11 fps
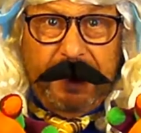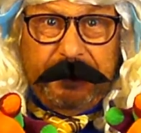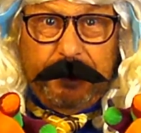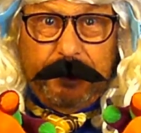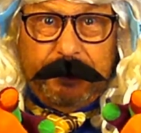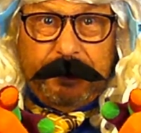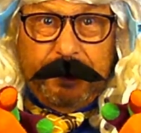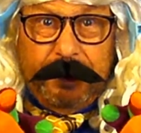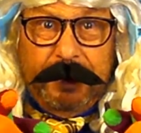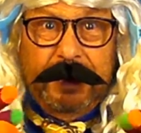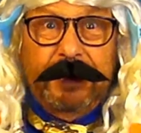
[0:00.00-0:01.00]
friends, Joost,
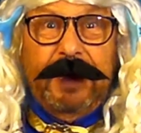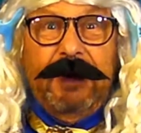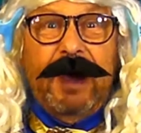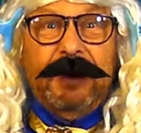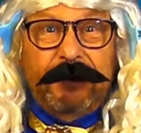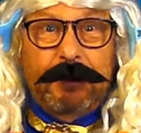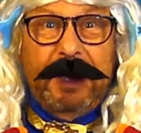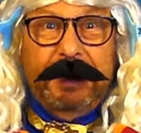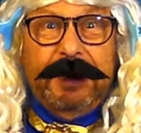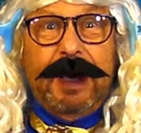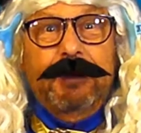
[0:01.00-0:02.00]
they've asked for
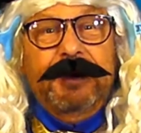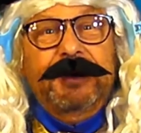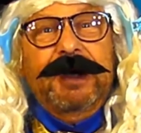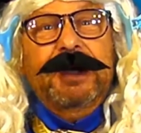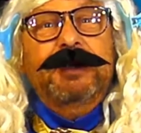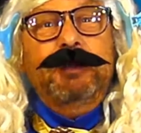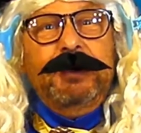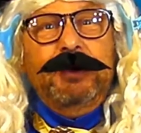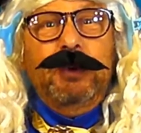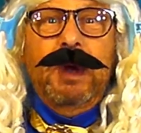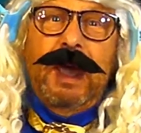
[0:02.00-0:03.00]
me to come and sing a
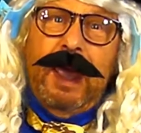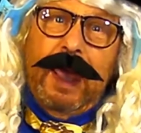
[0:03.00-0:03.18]
special